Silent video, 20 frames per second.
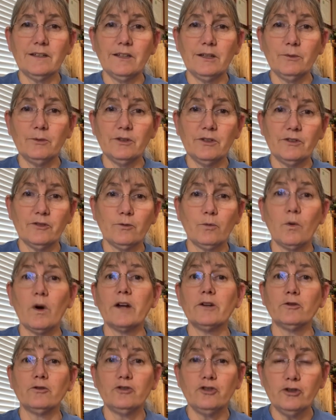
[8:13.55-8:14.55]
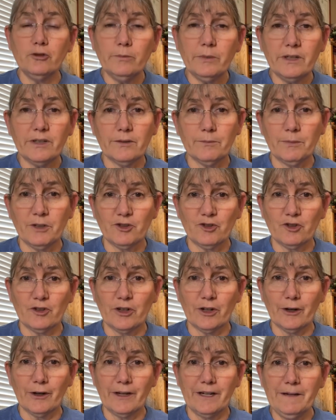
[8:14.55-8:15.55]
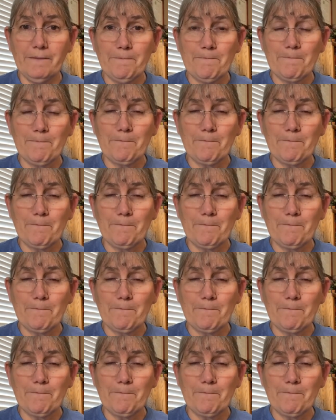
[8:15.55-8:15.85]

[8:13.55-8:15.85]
it was, why don't you be a missionary,